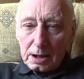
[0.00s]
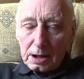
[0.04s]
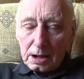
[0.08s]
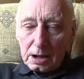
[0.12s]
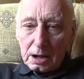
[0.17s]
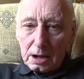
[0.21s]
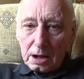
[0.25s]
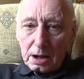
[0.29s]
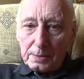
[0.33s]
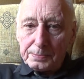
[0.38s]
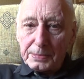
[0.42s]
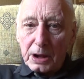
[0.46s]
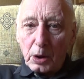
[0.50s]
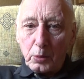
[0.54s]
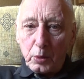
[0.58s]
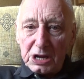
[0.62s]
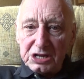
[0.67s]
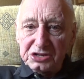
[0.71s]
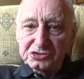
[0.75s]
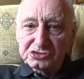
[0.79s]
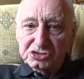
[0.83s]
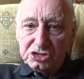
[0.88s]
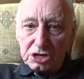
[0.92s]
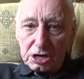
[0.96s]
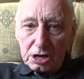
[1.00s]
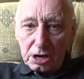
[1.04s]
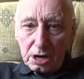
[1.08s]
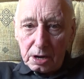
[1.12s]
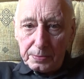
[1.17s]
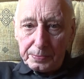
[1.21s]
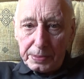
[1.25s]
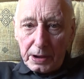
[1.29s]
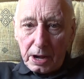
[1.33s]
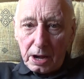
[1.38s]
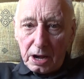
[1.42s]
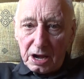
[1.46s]
a wind
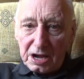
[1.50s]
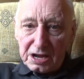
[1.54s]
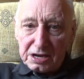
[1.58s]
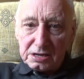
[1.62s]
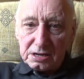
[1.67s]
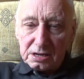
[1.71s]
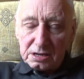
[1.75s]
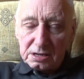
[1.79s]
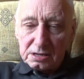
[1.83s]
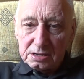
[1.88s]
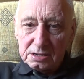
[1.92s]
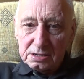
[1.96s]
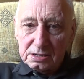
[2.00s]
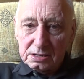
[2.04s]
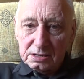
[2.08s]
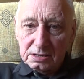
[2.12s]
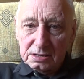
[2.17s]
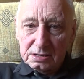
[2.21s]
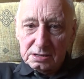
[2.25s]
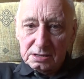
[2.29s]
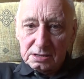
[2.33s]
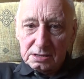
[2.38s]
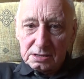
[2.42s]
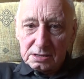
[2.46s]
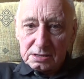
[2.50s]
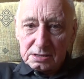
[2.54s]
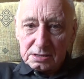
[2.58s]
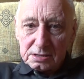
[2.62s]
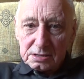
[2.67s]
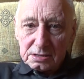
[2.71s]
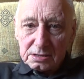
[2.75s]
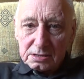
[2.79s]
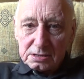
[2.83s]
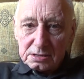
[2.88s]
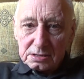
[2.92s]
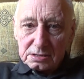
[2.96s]
turbine
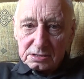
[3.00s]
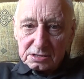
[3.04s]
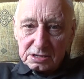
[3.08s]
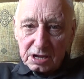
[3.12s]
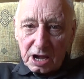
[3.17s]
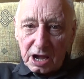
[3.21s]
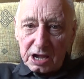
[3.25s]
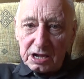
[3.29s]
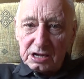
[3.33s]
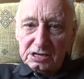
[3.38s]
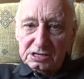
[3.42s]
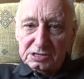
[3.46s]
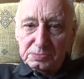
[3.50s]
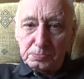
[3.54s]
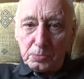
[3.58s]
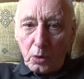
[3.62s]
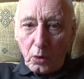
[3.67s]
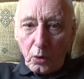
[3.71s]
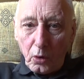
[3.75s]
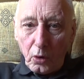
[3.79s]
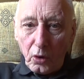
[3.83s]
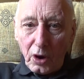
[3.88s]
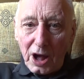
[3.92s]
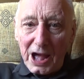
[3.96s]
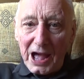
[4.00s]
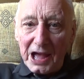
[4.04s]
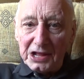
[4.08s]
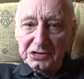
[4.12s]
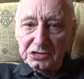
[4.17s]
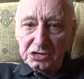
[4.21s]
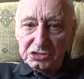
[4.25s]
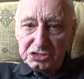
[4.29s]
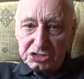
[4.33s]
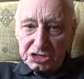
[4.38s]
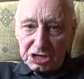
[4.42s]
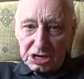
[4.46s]
takes more
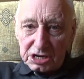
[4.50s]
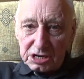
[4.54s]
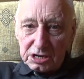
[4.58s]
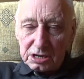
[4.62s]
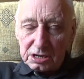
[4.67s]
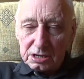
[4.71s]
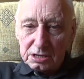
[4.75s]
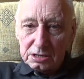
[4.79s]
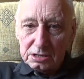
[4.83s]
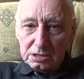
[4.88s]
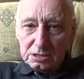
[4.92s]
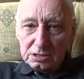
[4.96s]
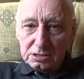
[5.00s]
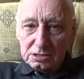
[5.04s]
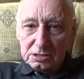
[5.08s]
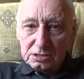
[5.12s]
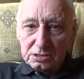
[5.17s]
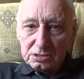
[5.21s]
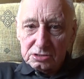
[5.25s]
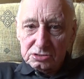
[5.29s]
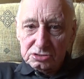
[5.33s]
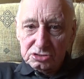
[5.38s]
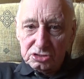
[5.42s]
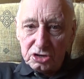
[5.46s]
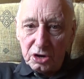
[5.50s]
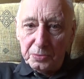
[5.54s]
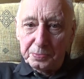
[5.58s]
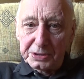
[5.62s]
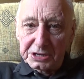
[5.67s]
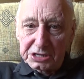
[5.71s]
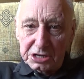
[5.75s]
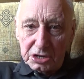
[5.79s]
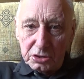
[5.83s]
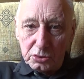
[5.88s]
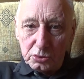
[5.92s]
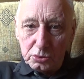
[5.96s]
energy to
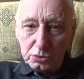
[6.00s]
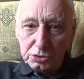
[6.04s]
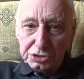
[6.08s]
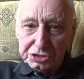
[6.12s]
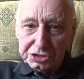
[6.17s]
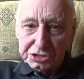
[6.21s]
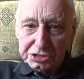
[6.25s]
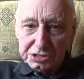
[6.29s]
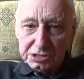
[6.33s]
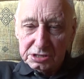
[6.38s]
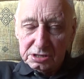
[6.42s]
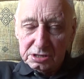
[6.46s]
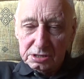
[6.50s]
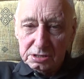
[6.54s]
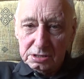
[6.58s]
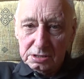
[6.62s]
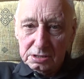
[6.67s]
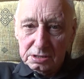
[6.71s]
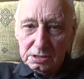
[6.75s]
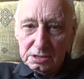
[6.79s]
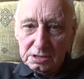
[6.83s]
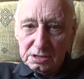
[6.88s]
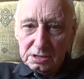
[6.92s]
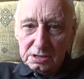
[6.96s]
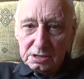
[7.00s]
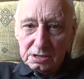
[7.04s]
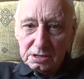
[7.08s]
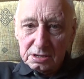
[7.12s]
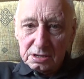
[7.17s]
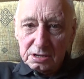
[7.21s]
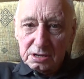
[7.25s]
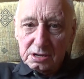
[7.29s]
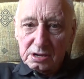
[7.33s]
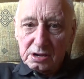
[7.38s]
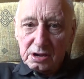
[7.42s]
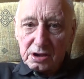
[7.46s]
produce
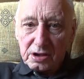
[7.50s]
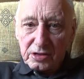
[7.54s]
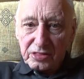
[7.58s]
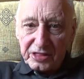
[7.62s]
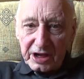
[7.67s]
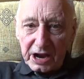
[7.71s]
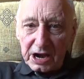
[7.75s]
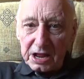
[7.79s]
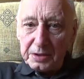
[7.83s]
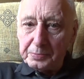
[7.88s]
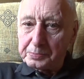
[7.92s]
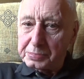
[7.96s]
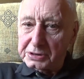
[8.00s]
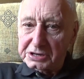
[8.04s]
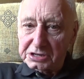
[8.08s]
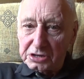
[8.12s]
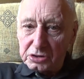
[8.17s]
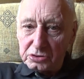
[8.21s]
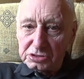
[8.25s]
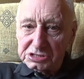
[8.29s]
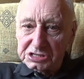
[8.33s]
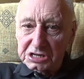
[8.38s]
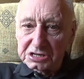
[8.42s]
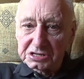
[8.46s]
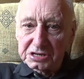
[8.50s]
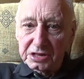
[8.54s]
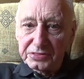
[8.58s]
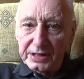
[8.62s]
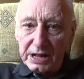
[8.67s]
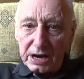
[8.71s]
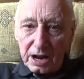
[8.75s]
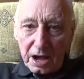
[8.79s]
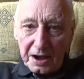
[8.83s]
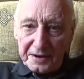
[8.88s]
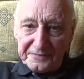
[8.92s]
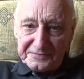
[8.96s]
than it produces in the
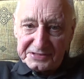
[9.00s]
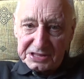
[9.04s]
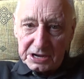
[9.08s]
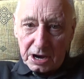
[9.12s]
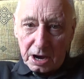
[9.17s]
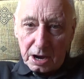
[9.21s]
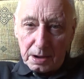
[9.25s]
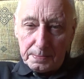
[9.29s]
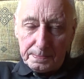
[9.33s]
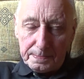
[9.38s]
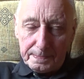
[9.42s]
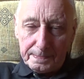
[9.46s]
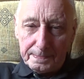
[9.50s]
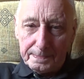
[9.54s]
lifetime.